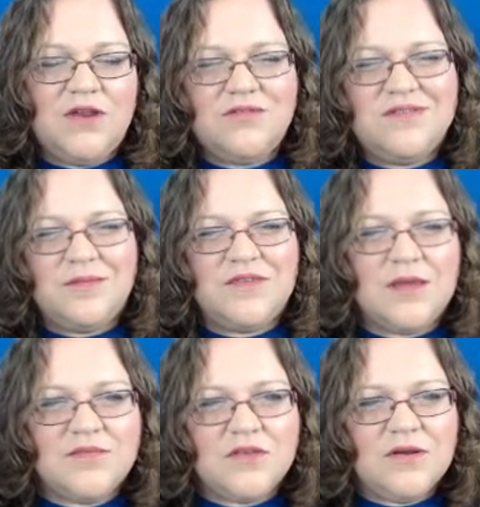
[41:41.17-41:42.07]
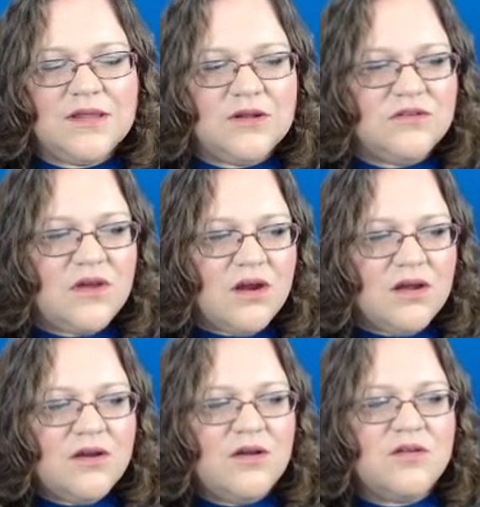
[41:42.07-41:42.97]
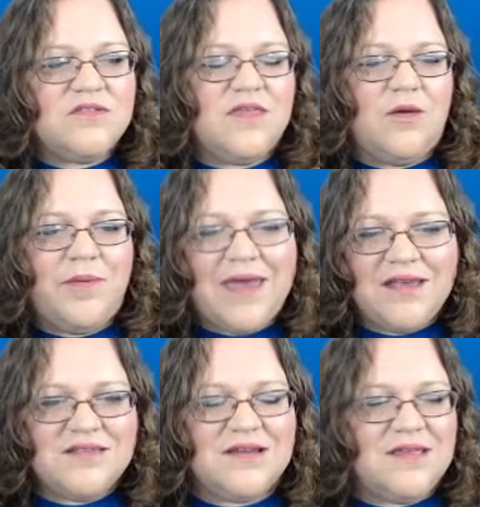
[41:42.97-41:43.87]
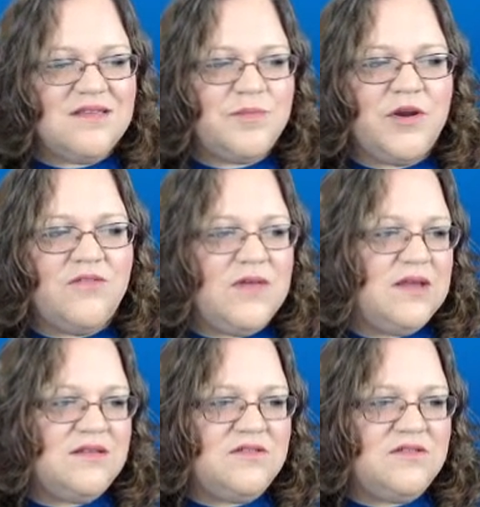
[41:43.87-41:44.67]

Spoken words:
sometimes they're a little darker, so the opacity is perfect.